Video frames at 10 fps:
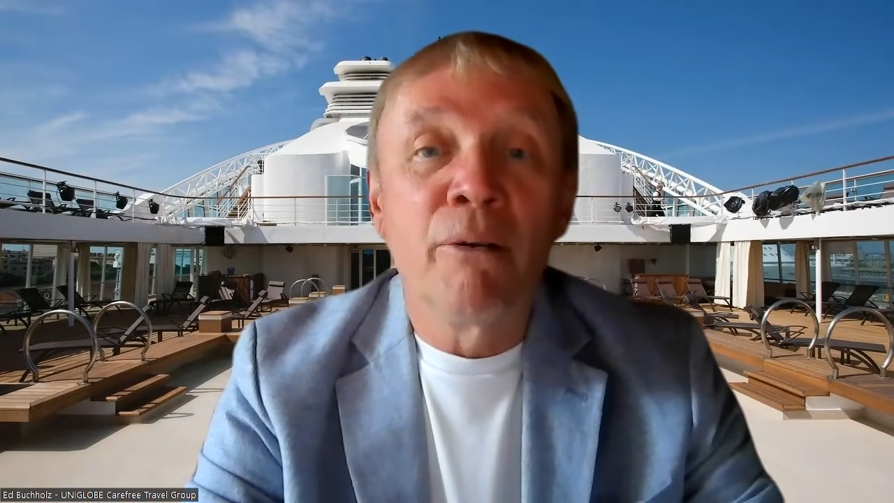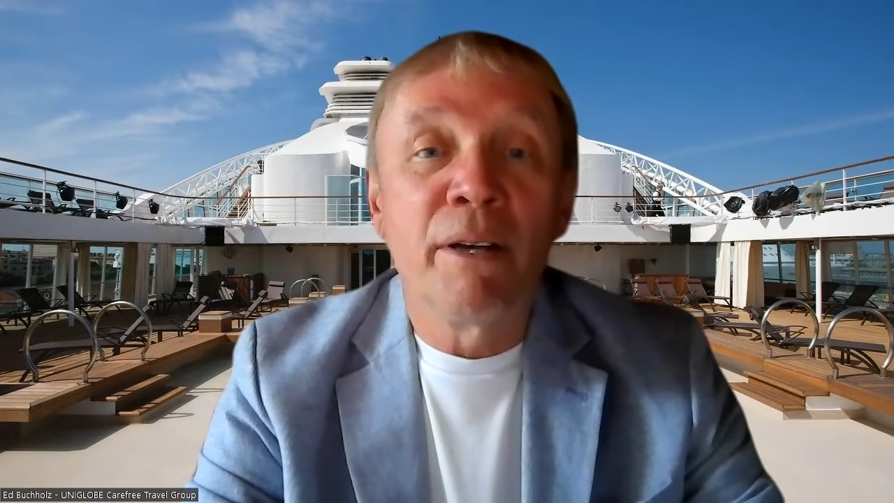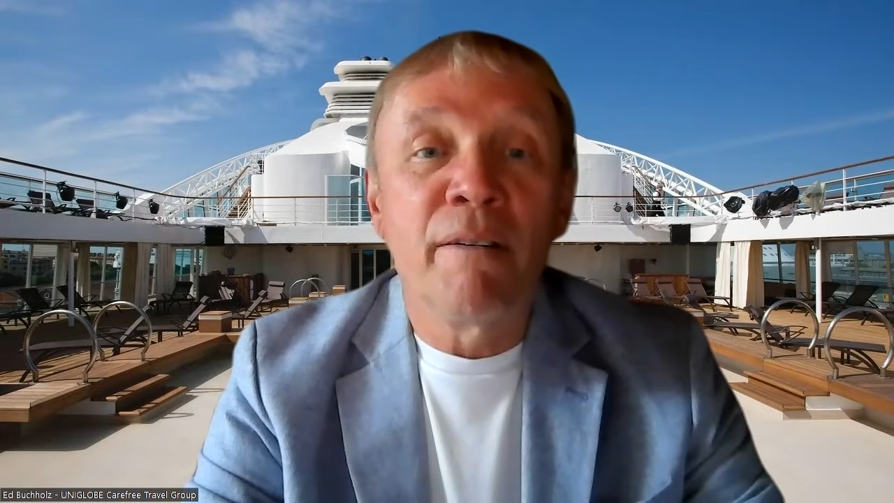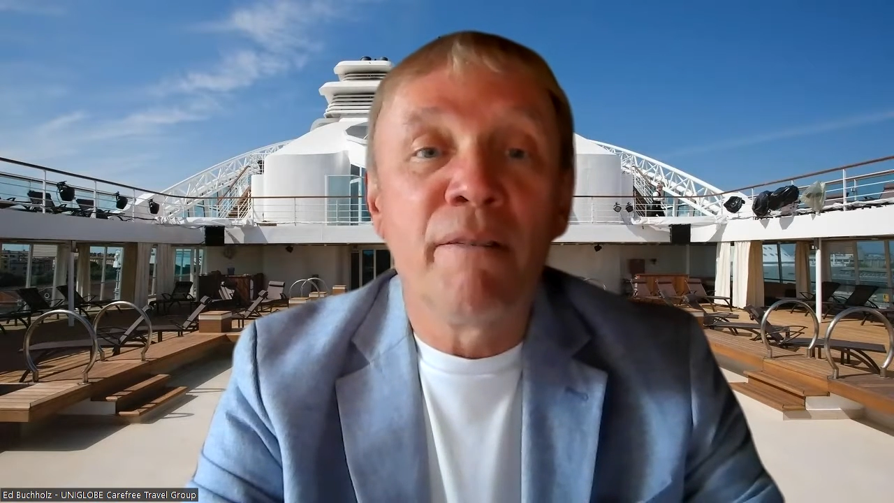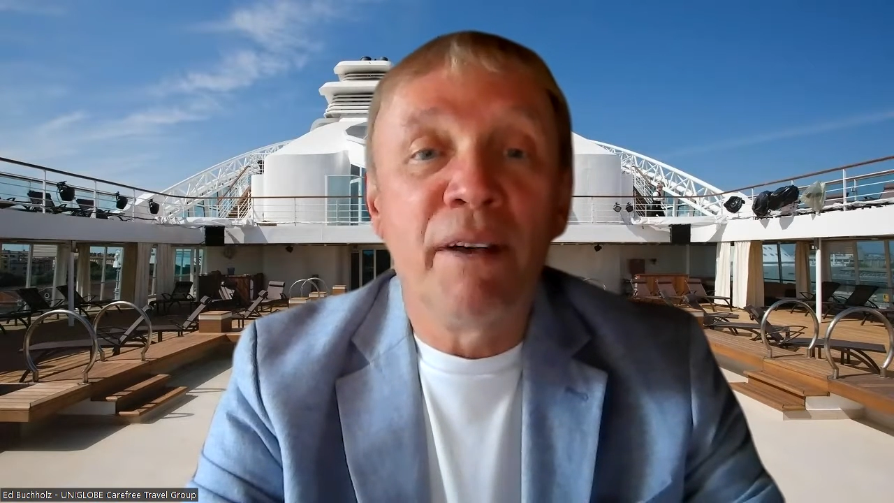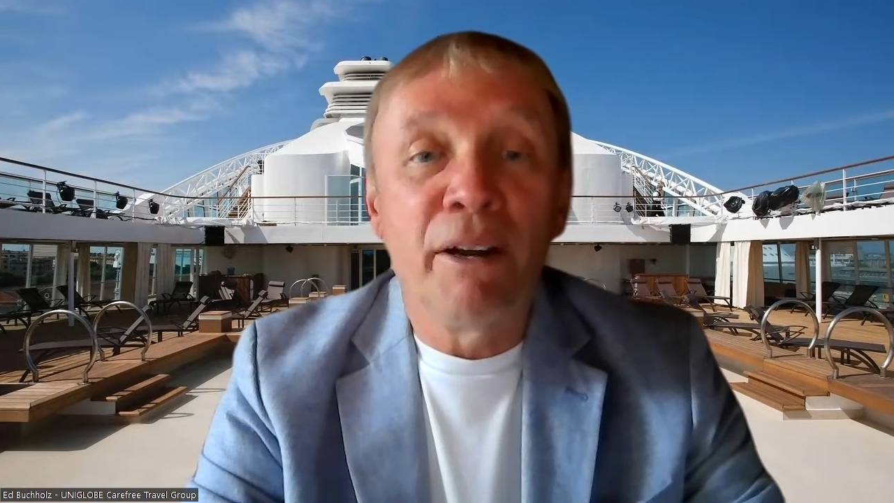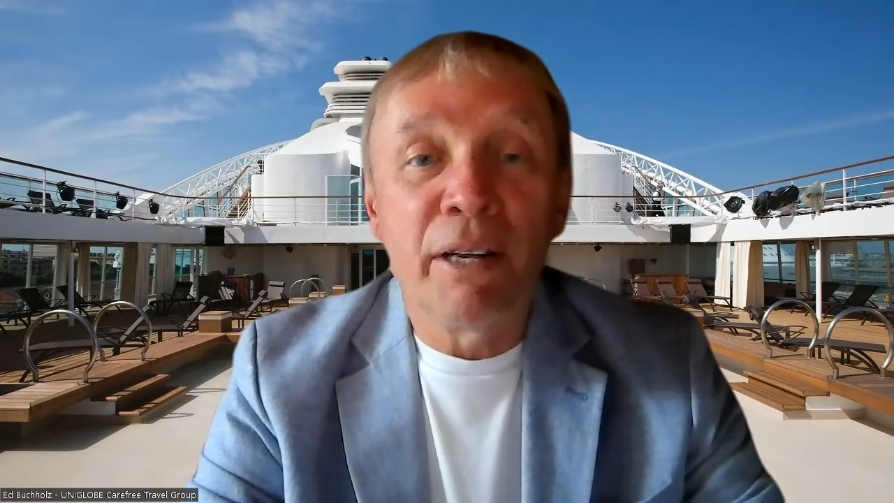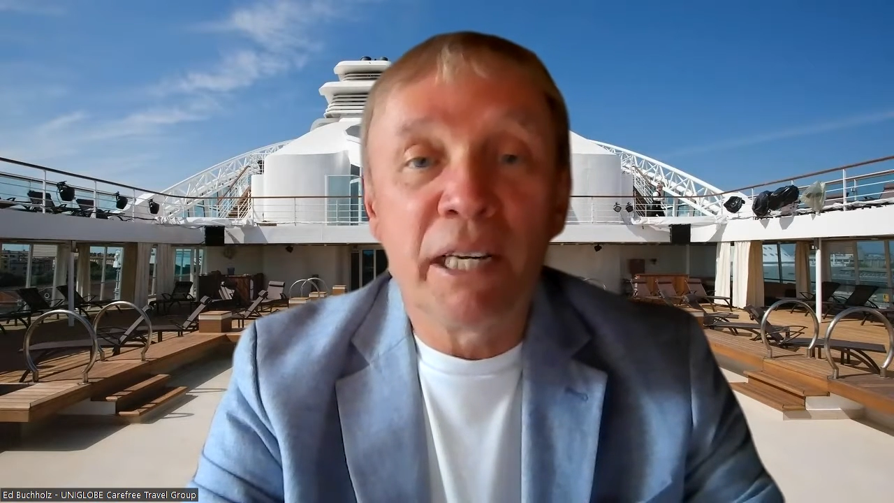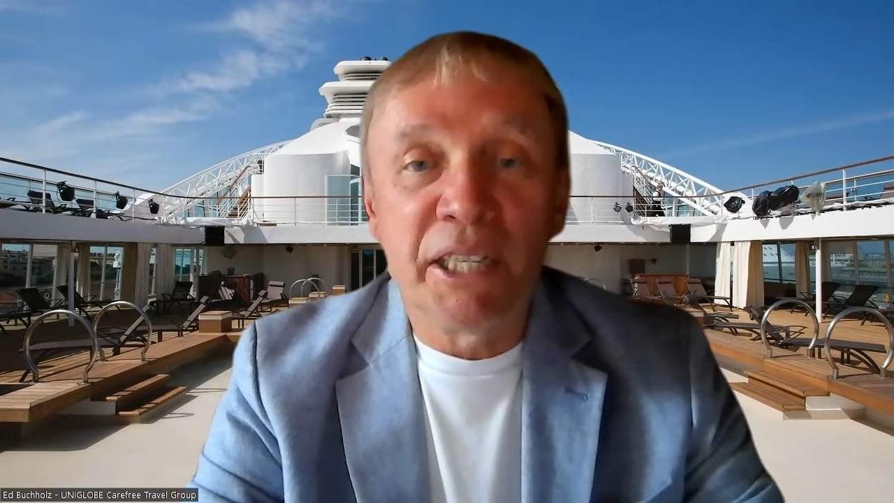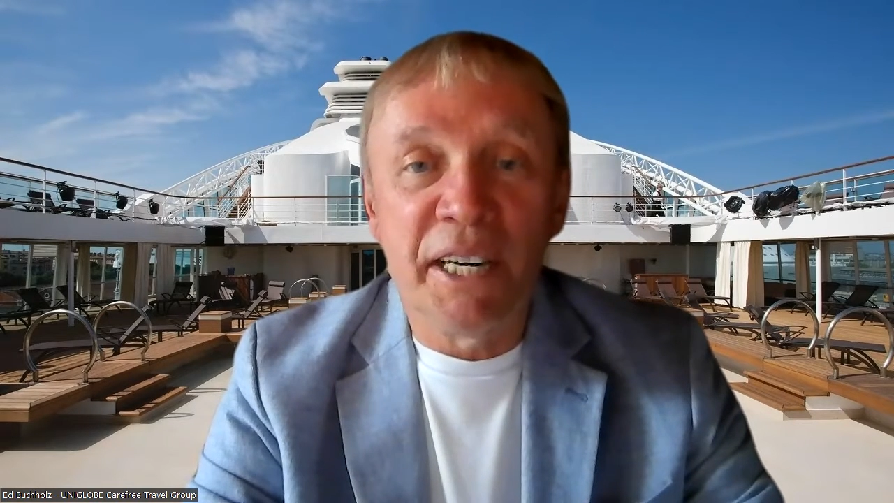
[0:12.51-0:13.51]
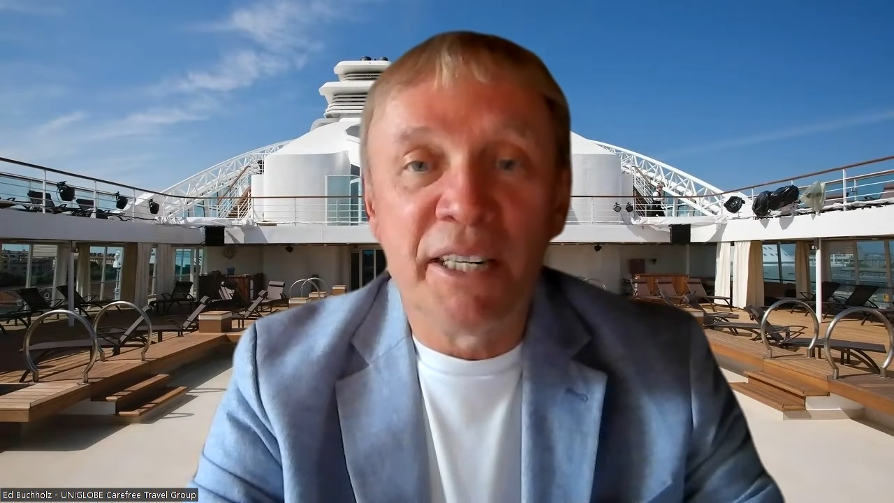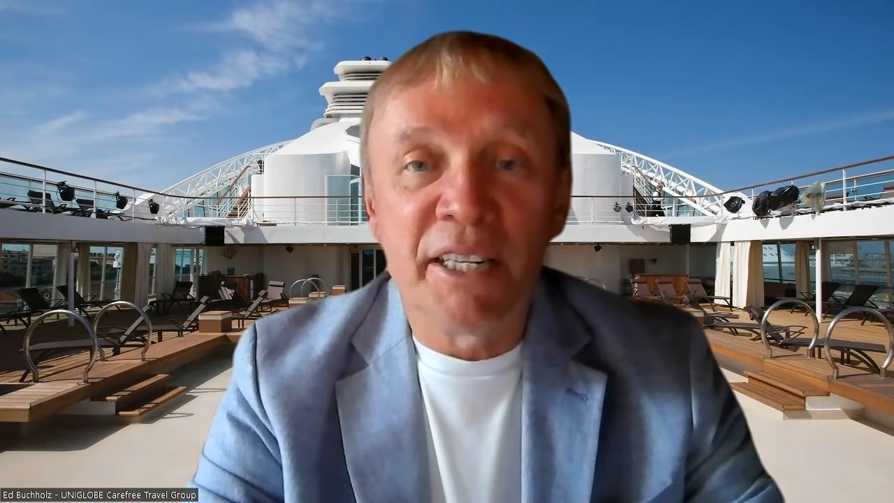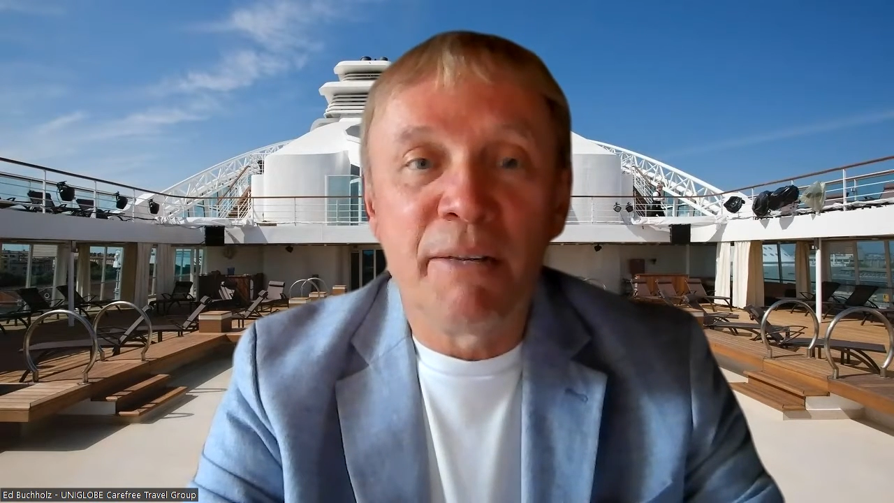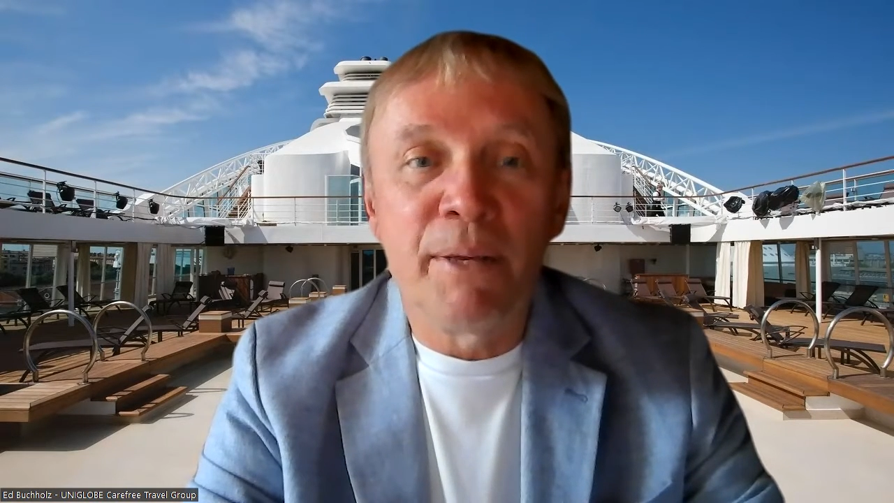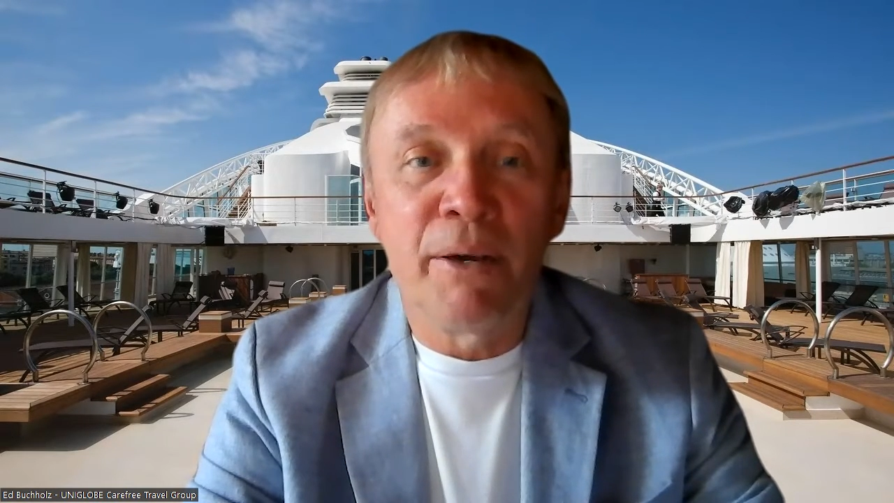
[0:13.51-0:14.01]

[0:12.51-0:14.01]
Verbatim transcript: We are very excited to be